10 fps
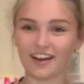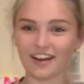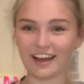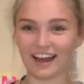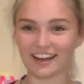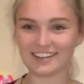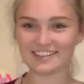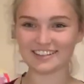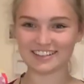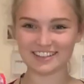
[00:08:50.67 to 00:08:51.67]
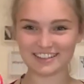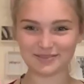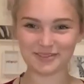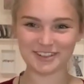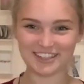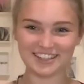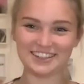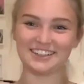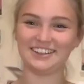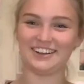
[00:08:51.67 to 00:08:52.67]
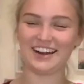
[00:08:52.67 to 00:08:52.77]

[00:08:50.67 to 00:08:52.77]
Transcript: Okay, so this is the bodysuit.